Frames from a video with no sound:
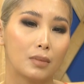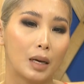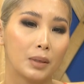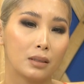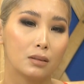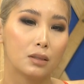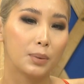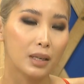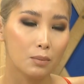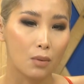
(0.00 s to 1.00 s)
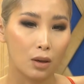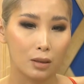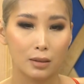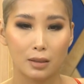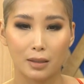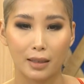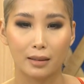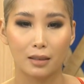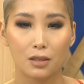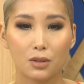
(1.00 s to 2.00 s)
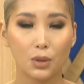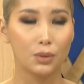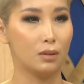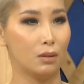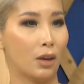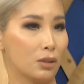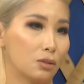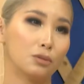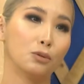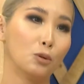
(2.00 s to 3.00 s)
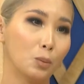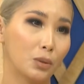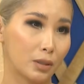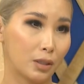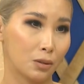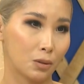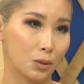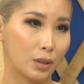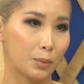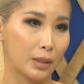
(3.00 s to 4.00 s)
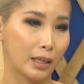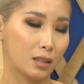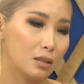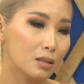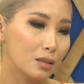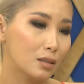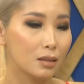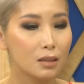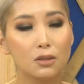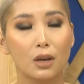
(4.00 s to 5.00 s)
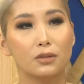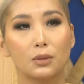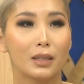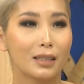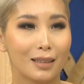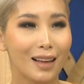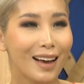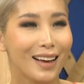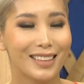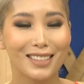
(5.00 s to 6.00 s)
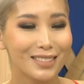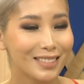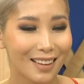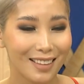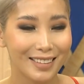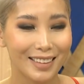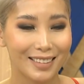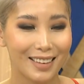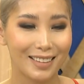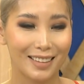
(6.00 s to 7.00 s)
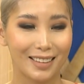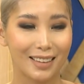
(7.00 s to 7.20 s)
I mean, to be a model, it's like there's not a rule book, you know. You can be like this and this and this. You have to be like that. There's nothing like that. Like